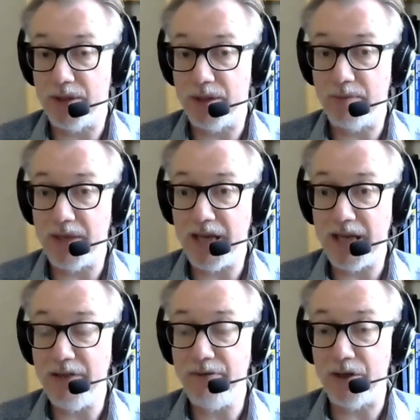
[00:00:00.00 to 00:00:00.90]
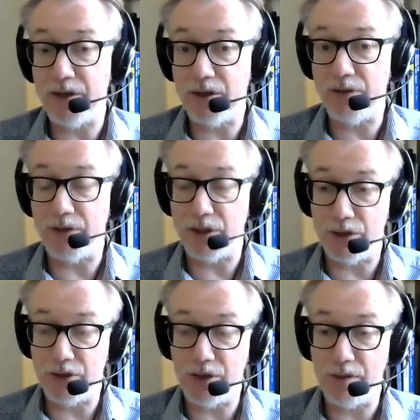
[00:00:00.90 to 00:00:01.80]
but the behavior of the
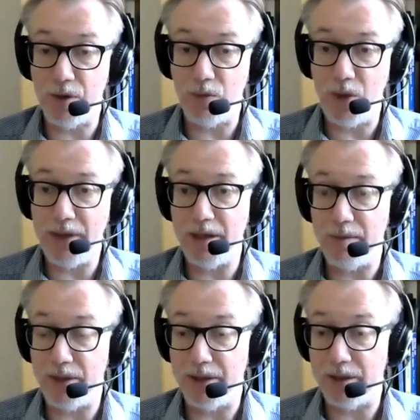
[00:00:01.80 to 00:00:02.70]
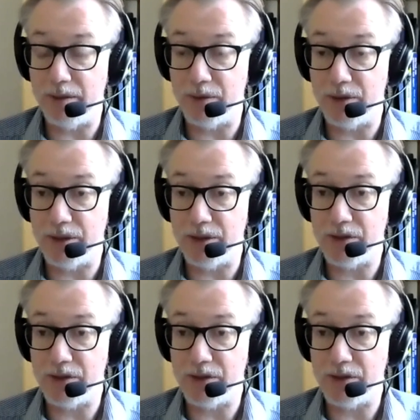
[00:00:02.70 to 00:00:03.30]
consumer when they're buying the product.